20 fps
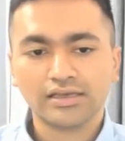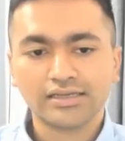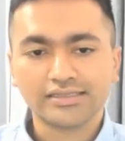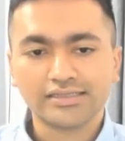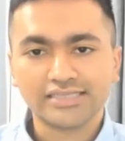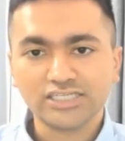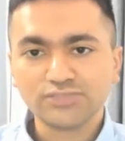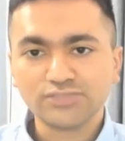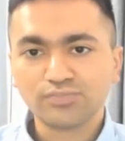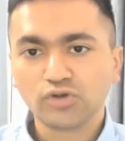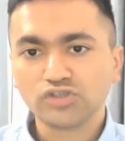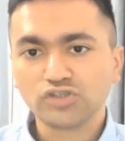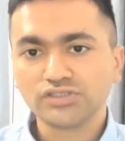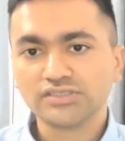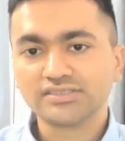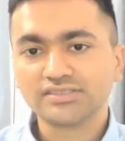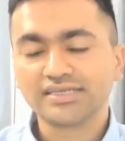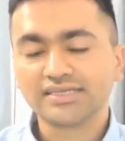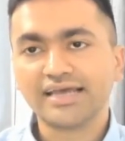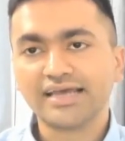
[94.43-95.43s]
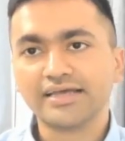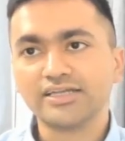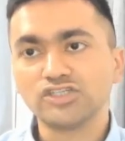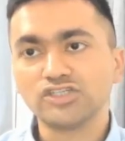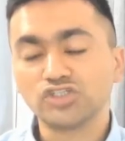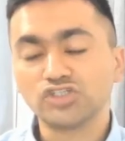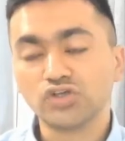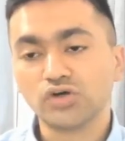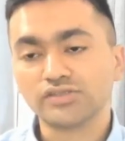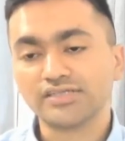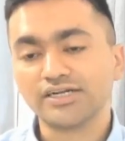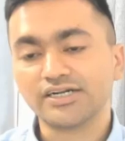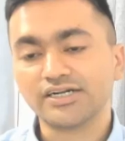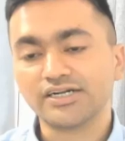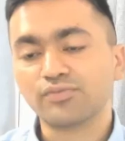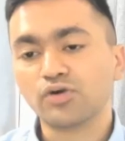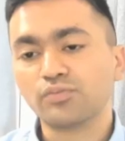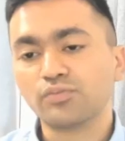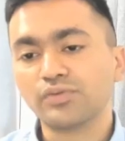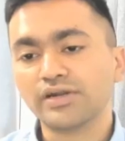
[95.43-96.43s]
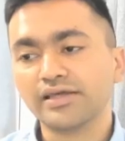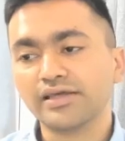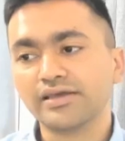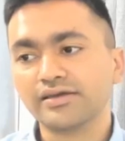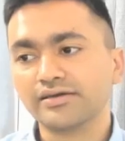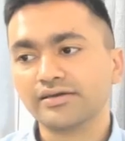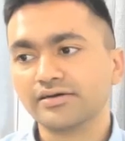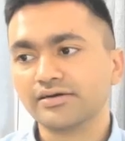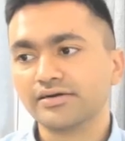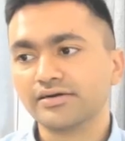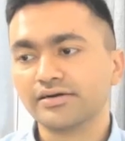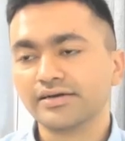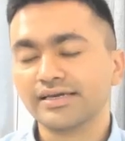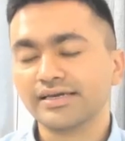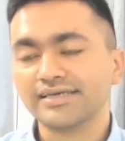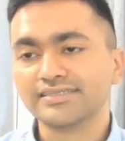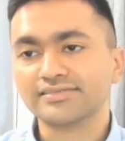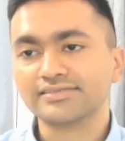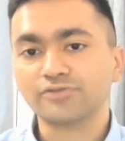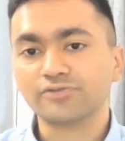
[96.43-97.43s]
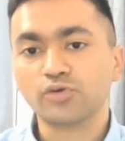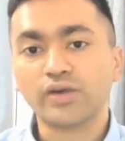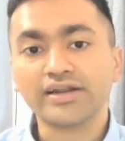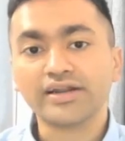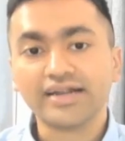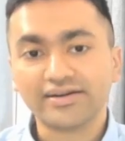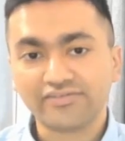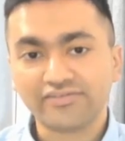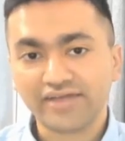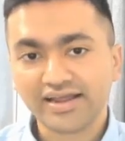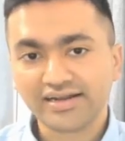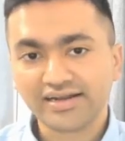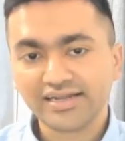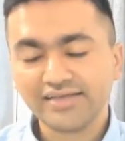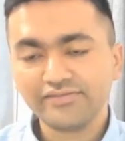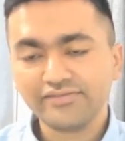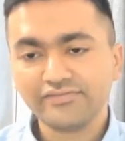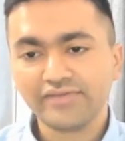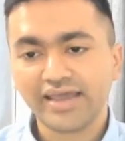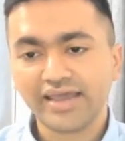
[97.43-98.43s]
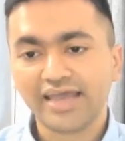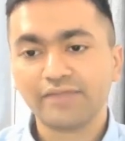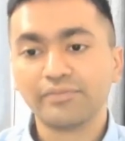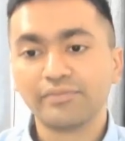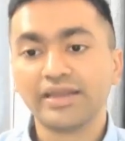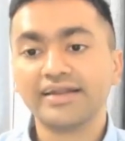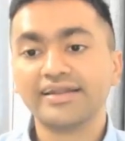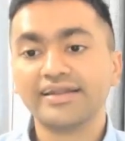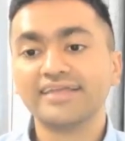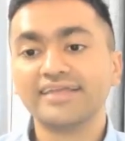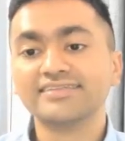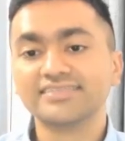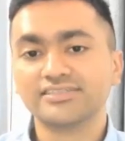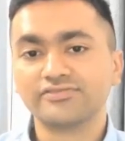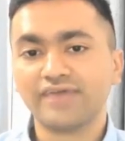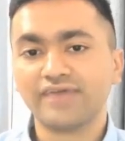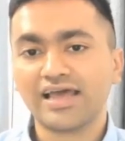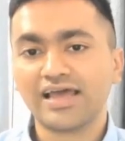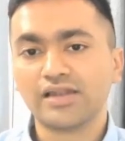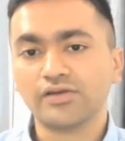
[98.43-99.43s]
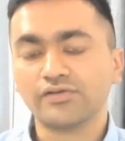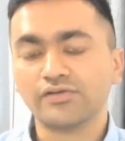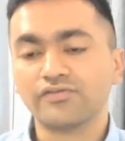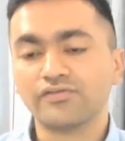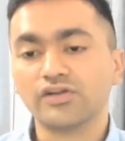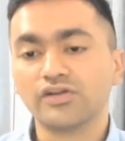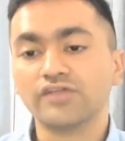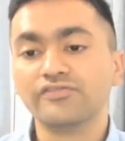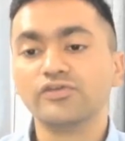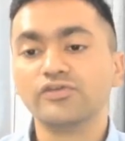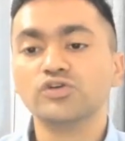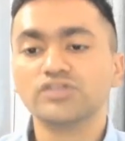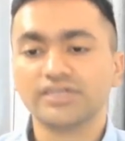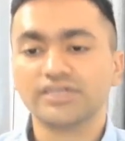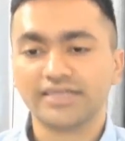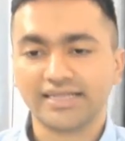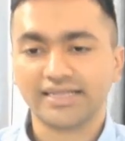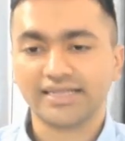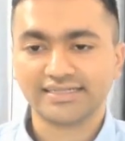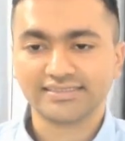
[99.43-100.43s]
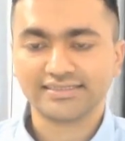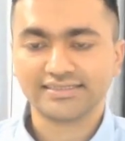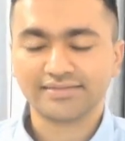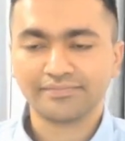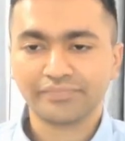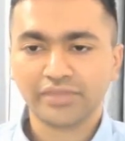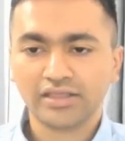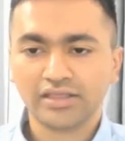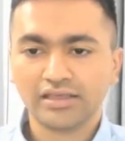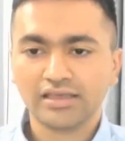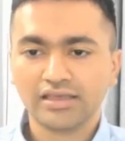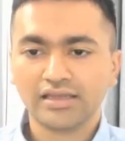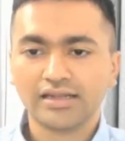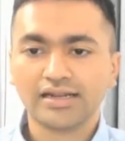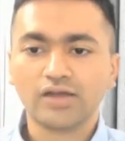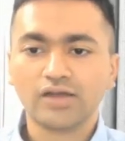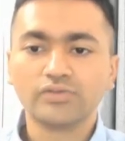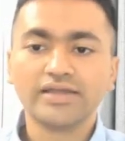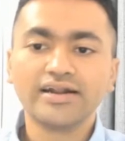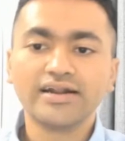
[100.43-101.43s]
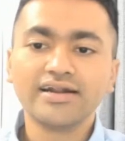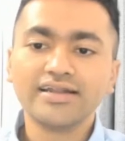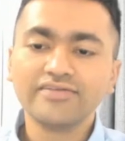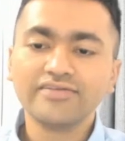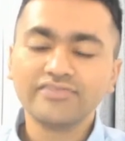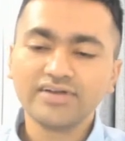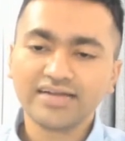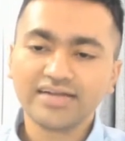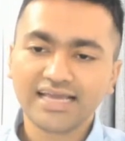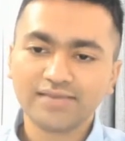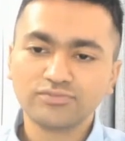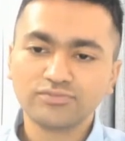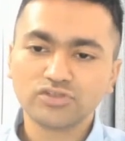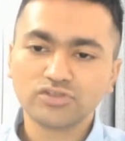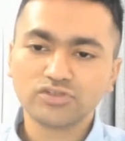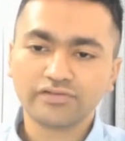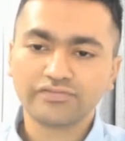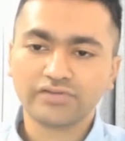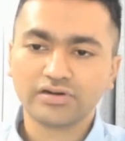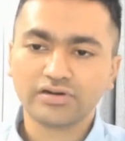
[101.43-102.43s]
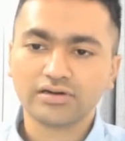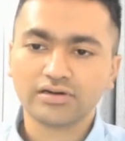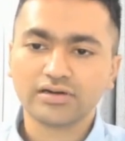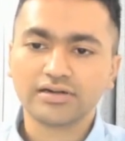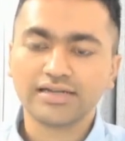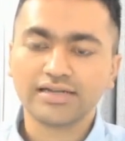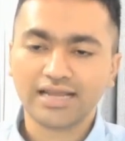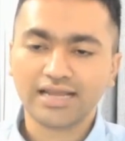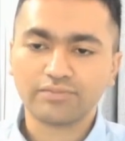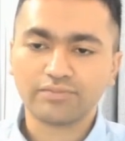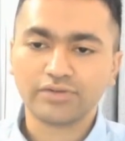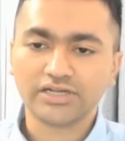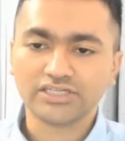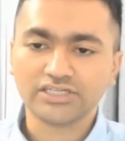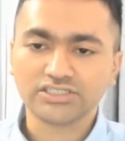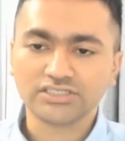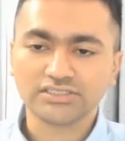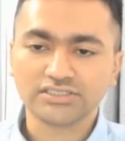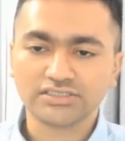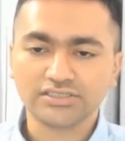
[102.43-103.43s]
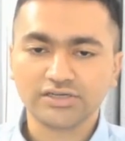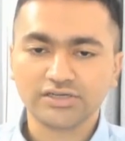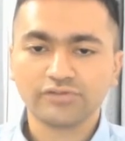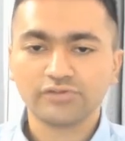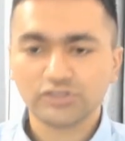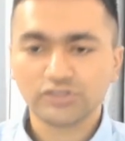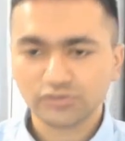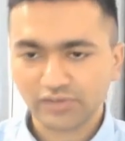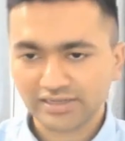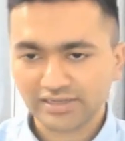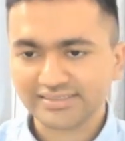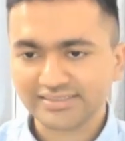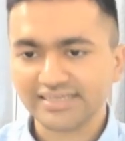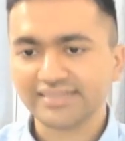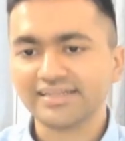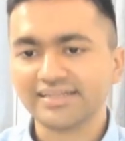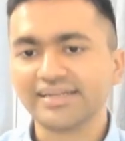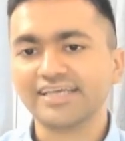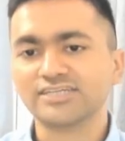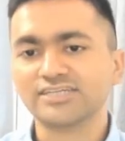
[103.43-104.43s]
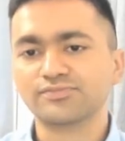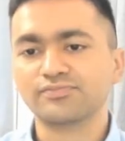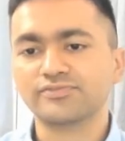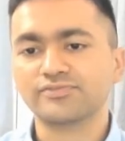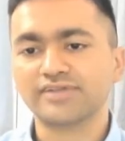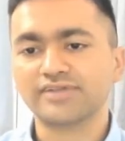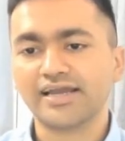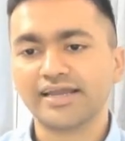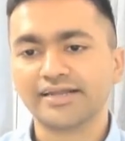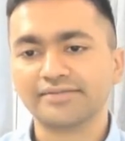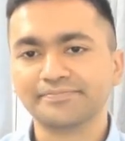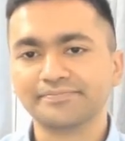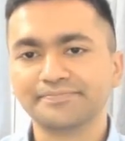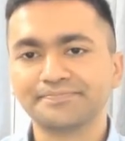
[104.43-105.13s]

This process ensures that a property is quite attractive and maintains its value for the future tenants. Now, there are different types of dilapidations, which we'll see in the next slide.